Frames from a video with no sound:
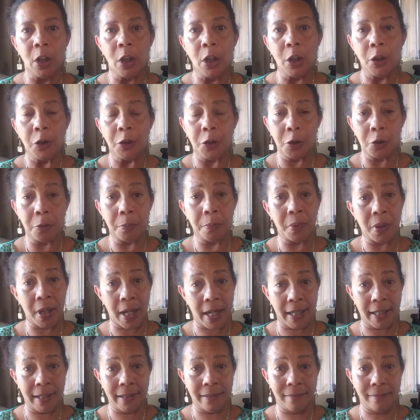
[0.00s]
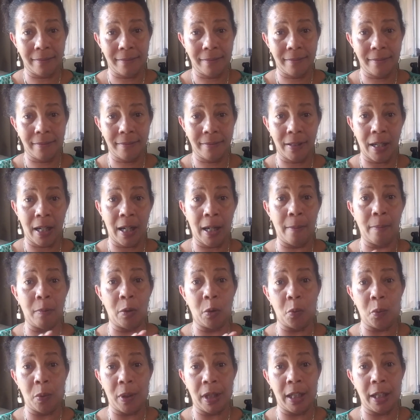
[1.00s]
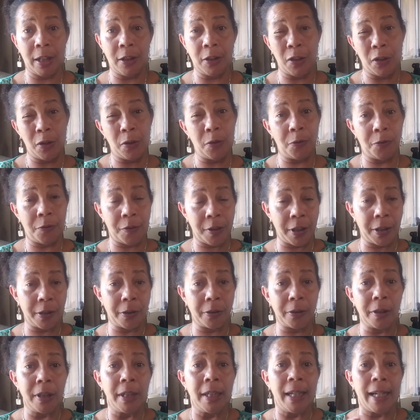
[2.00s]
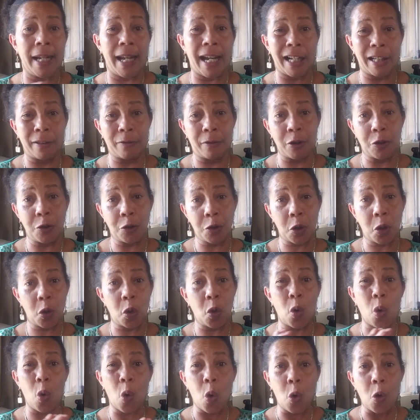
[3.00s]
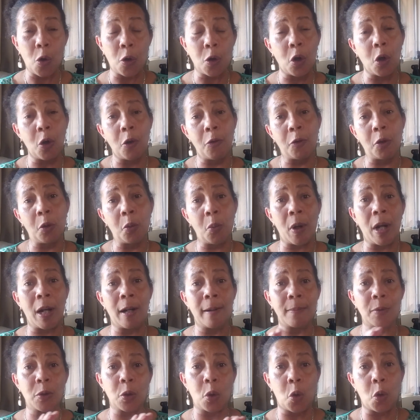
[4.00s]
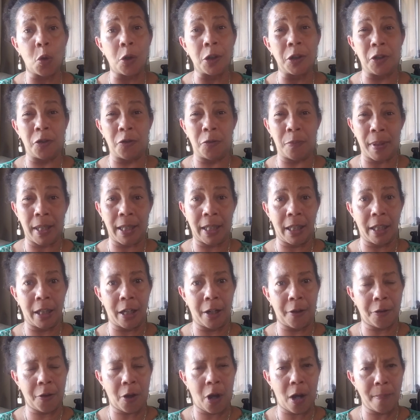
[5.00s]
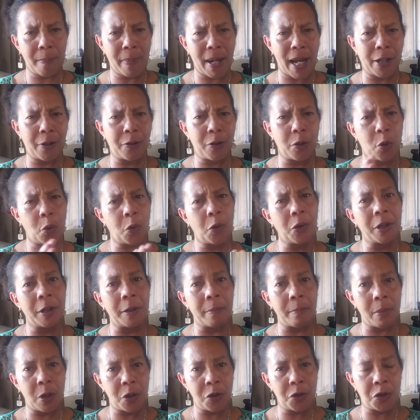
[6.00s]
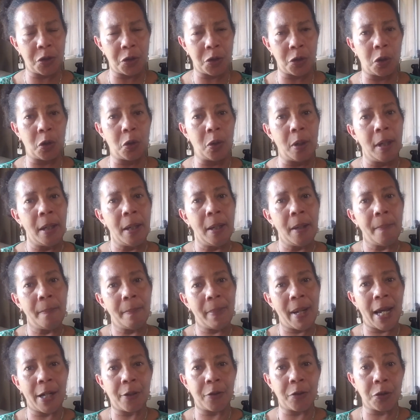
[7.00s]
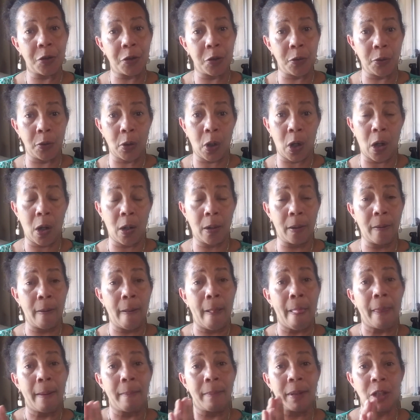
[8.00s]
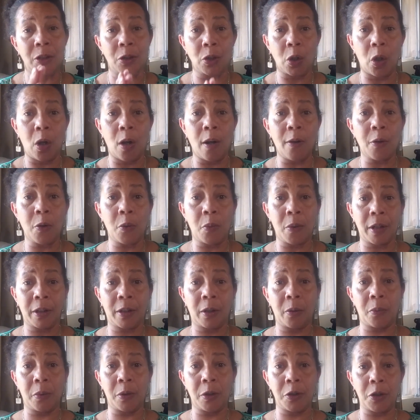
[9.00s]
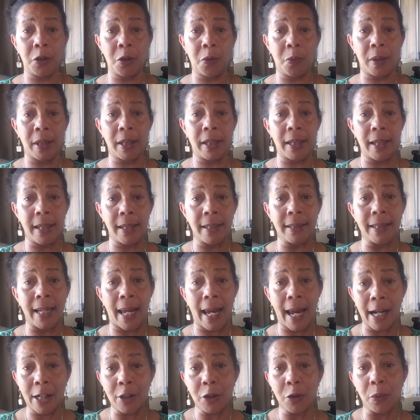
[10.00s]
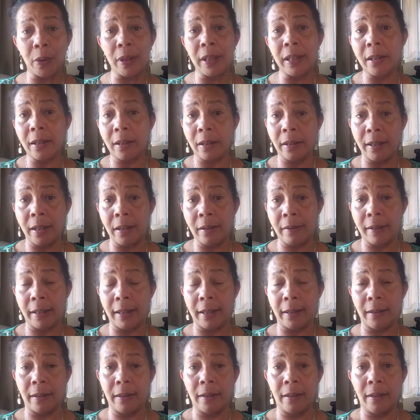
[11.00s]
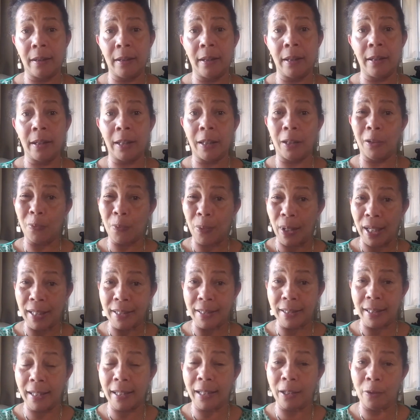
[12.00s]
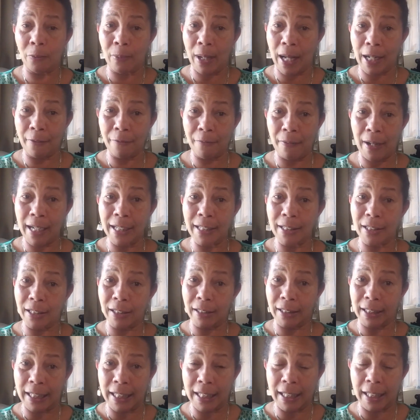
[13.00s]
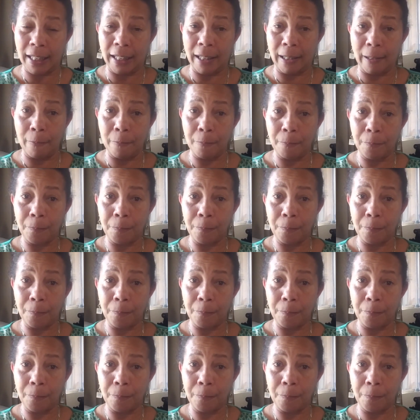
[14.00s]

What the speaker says: your brain when you feel out of control or overwhelmed, or you've been a thought pattern or an emotional pattern too long. Because all the work that we're doing is actually clearing, erasing, erratifying, deleting